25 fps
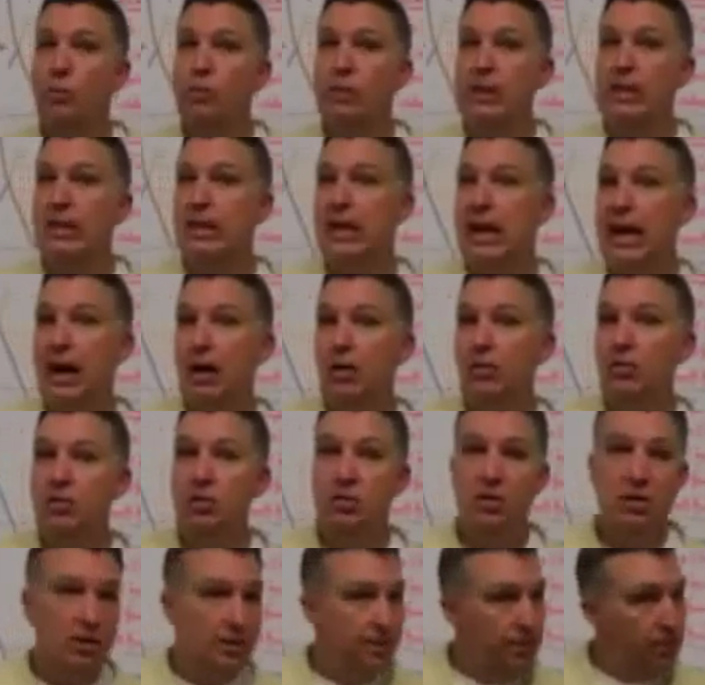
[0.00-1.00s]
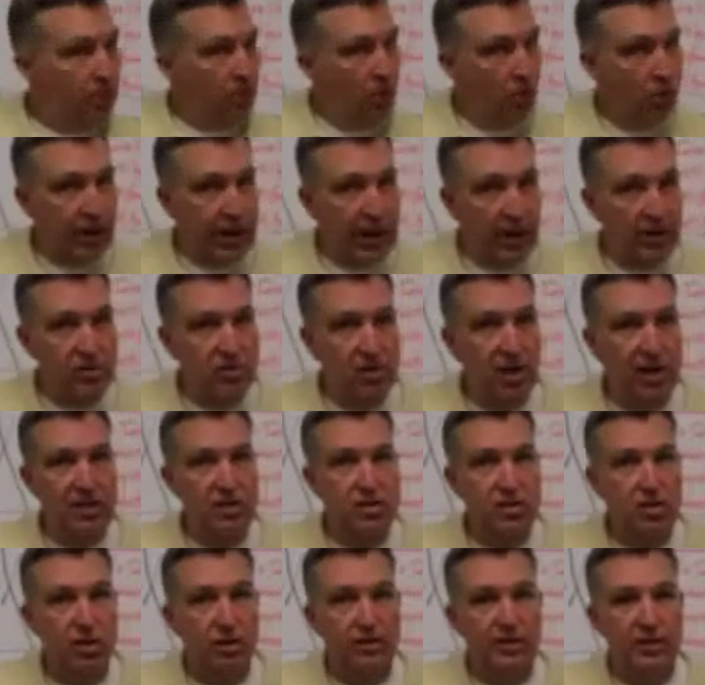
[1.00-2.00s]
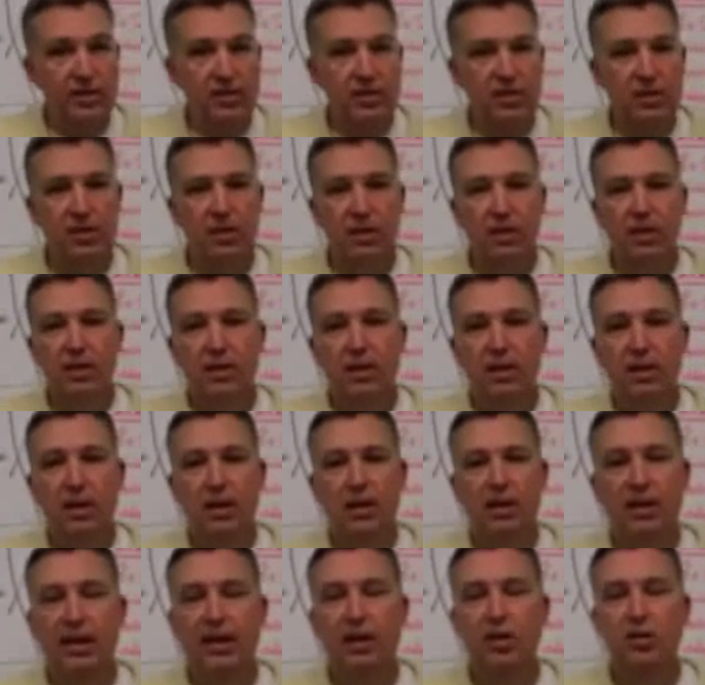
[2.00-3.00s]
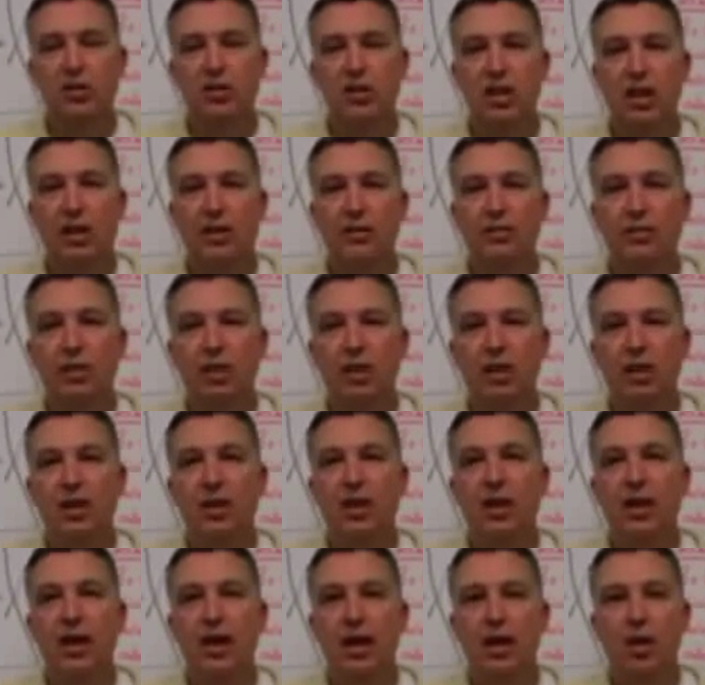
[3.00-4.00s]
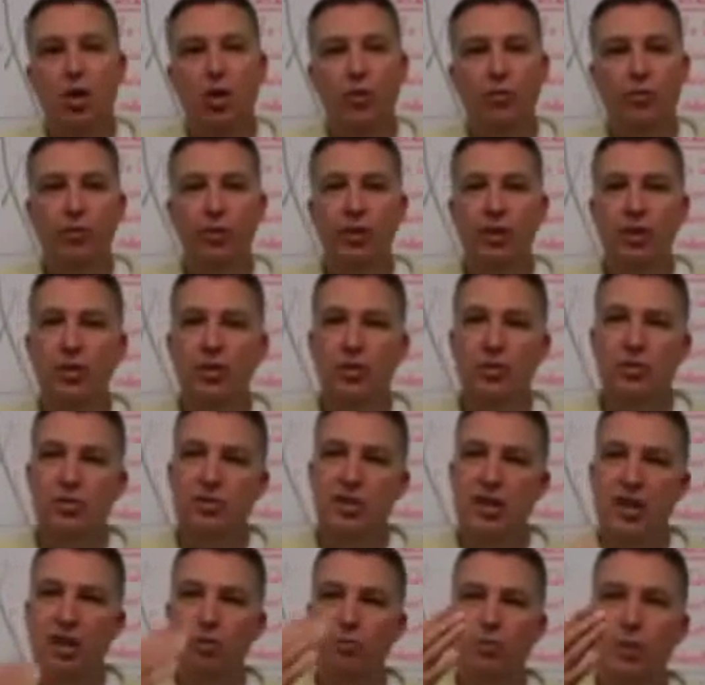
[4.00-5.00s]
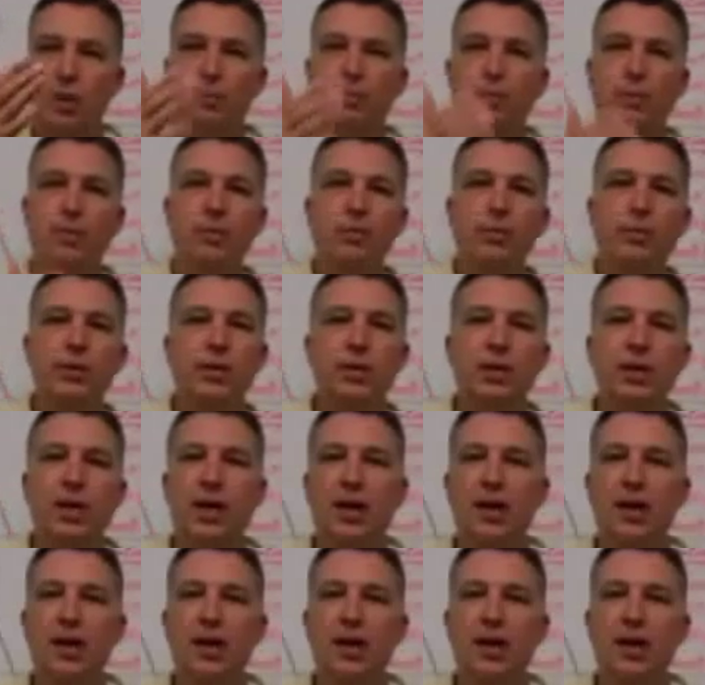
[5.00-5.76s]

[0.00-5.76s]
it be in-house or an outside service like ourselves, and hopefully your salespeople will